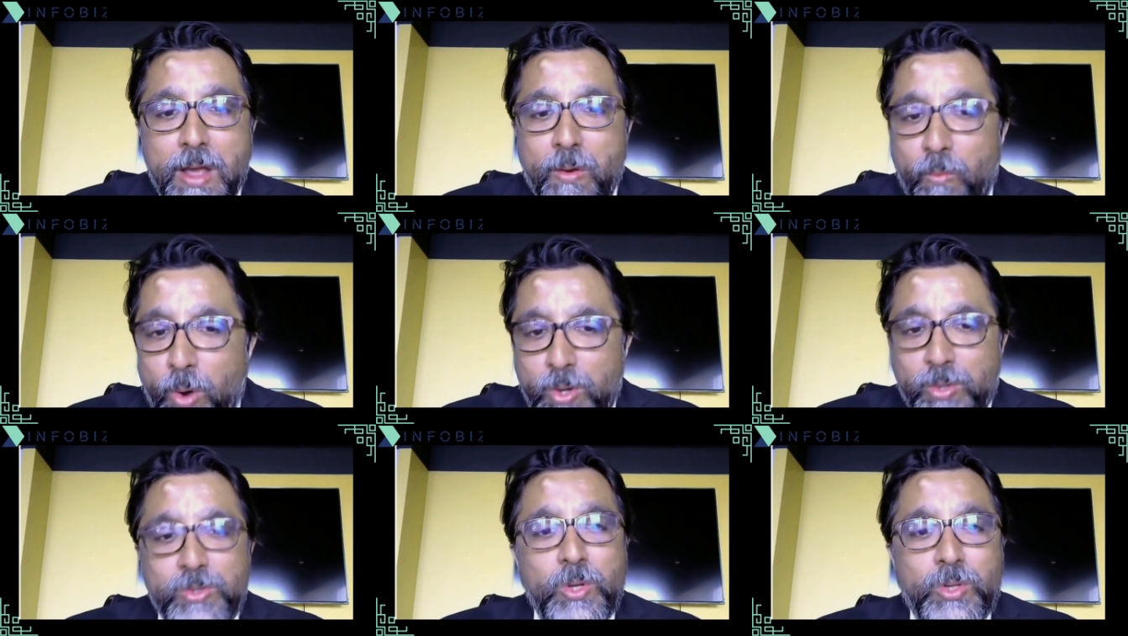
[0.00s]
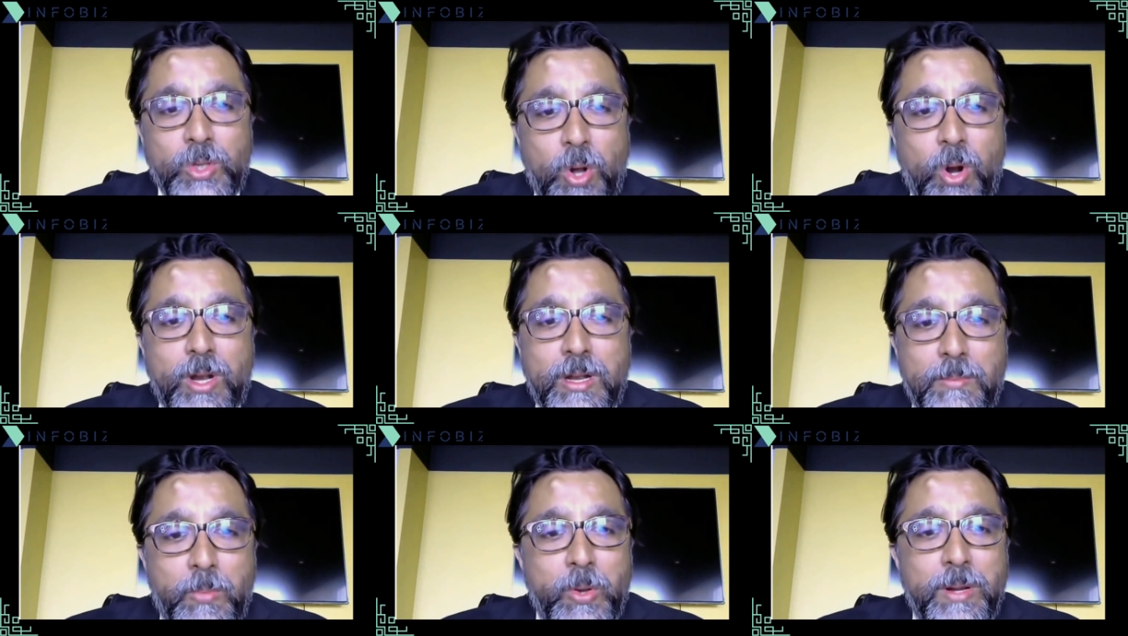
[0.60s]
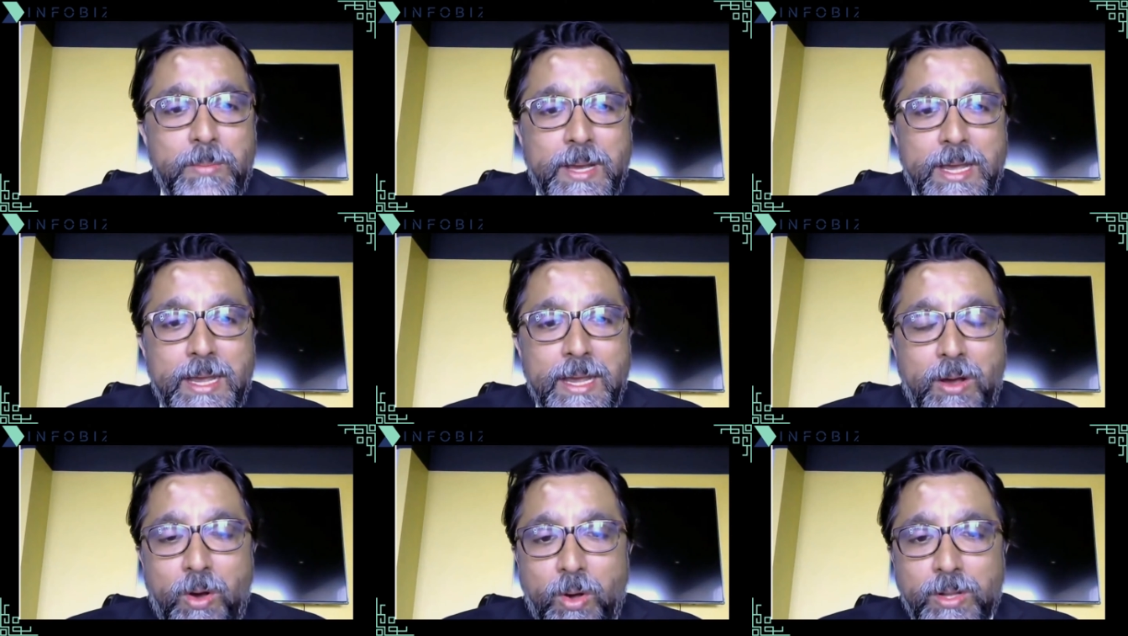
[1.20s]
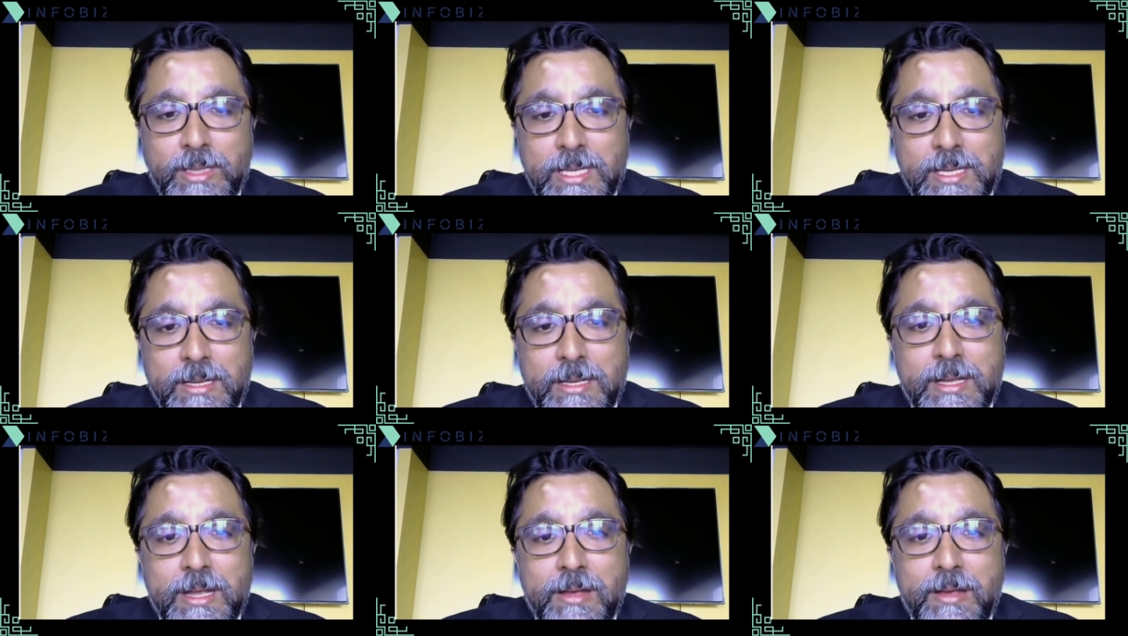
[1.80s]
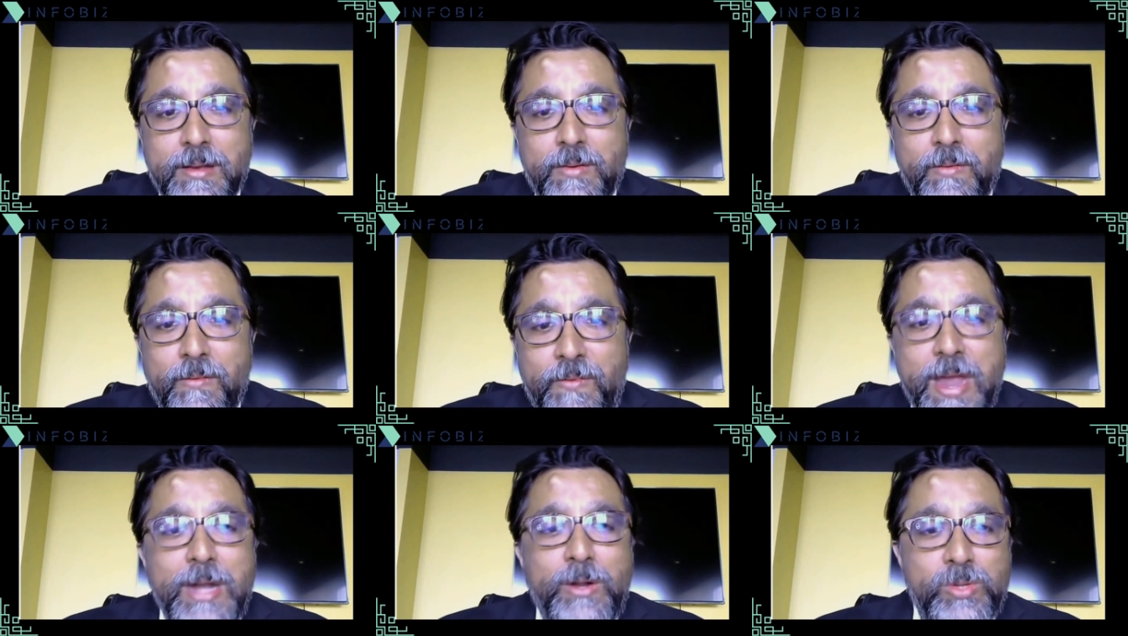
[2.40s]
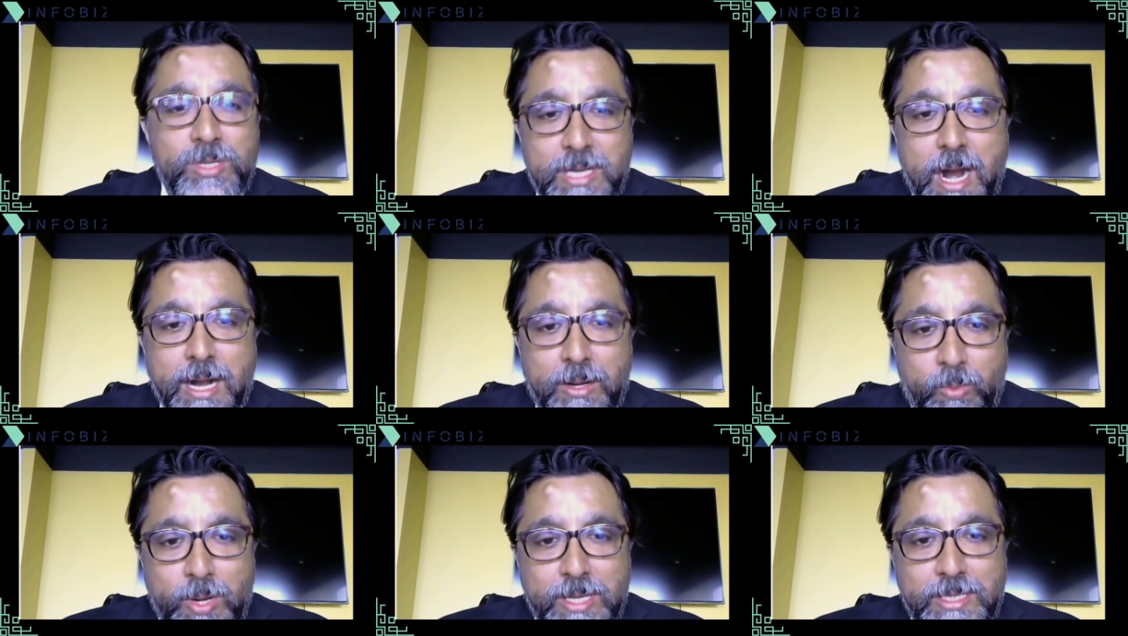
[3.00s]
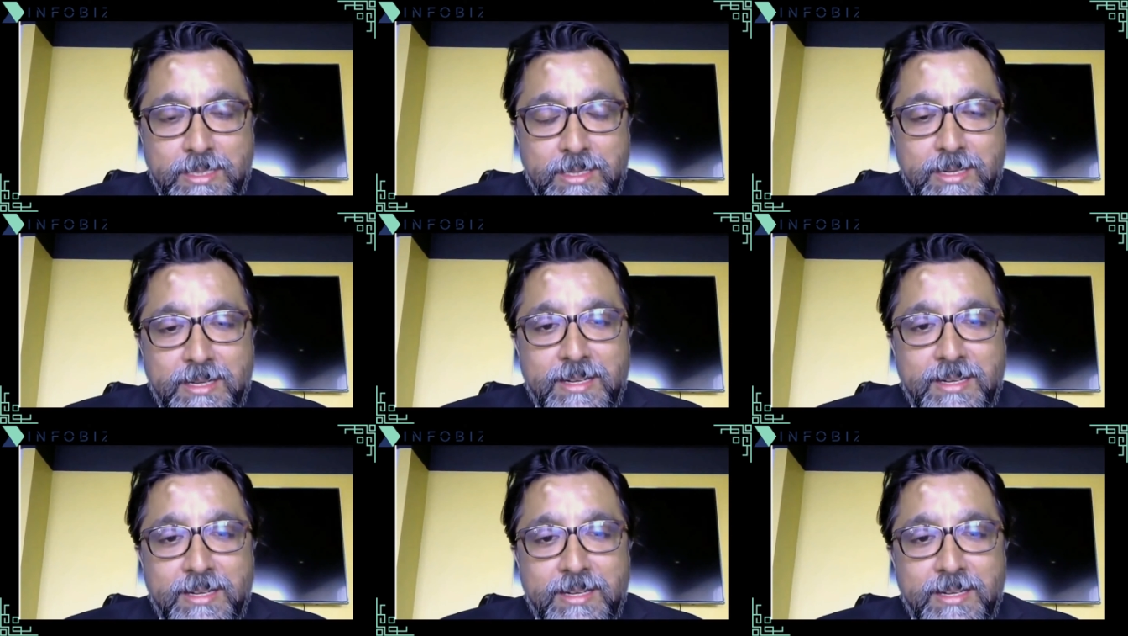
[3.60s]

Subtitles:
What is your thought, Moin Bhai, on the where to start question?